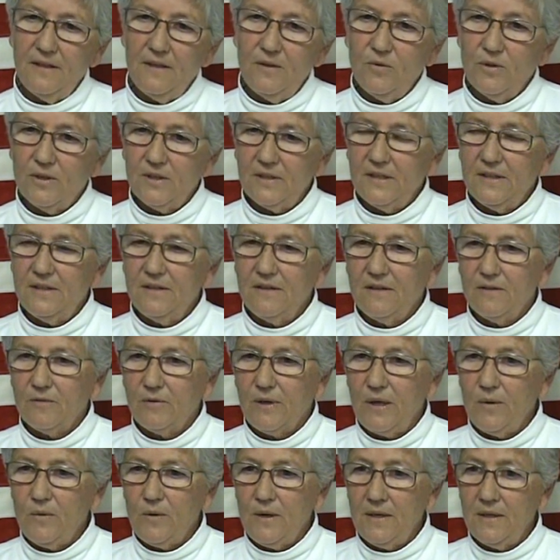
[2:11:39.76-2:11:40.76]
They work under
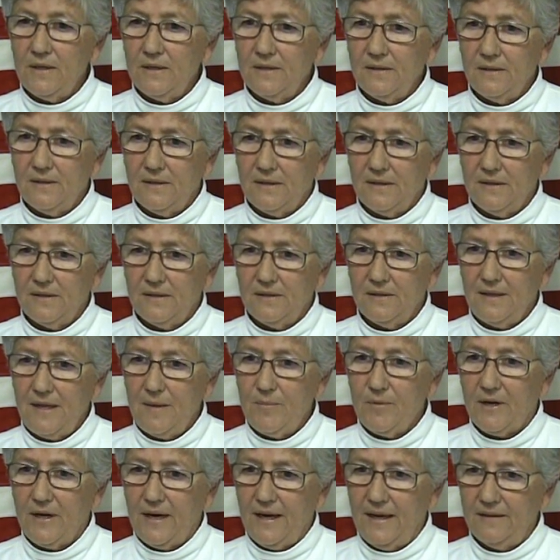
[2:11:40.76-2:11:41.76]
the Railway uh,
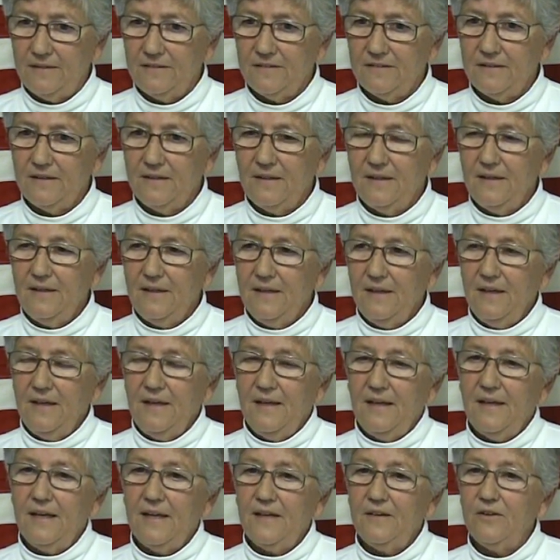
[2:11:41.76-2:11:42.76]
Labor Act,
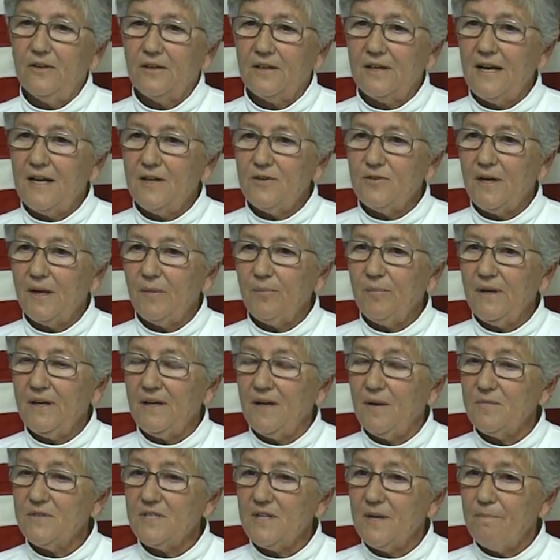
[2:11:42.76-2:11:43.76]
and your contract
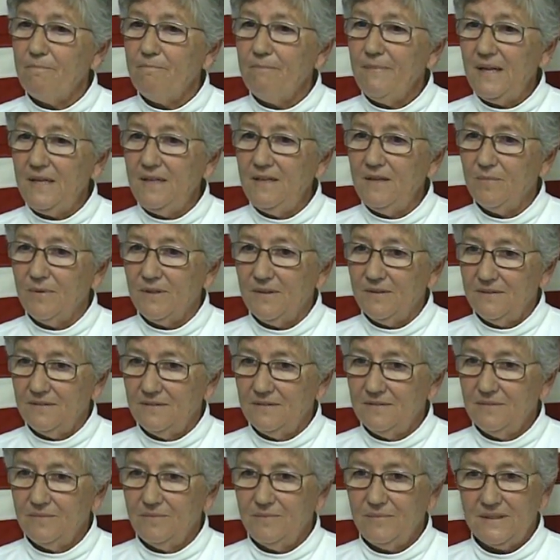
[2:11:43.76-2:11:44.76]
becomes amendable
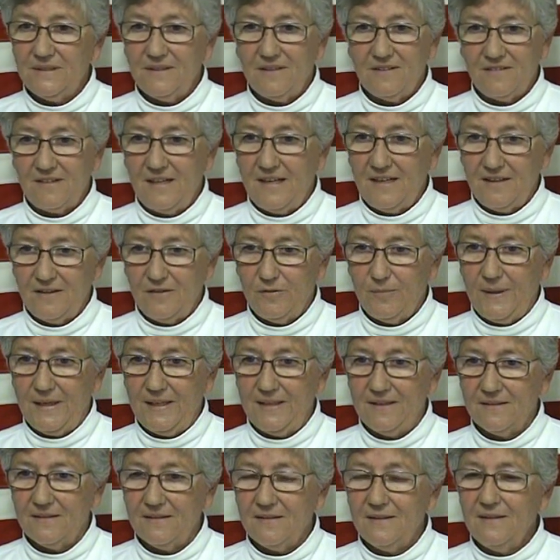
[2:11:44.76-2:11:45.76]
but does not
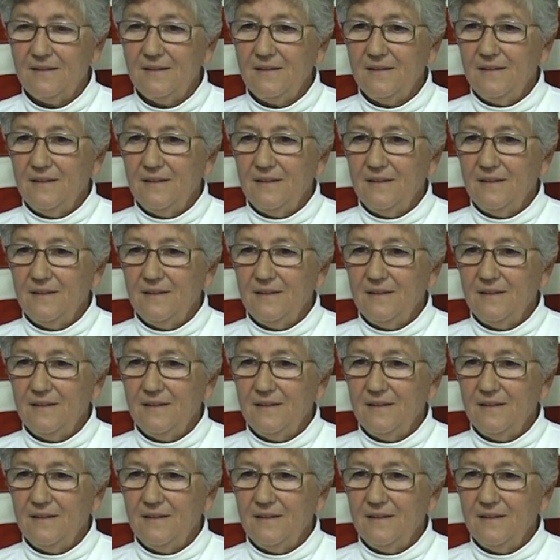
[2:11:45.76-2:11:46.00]
expire.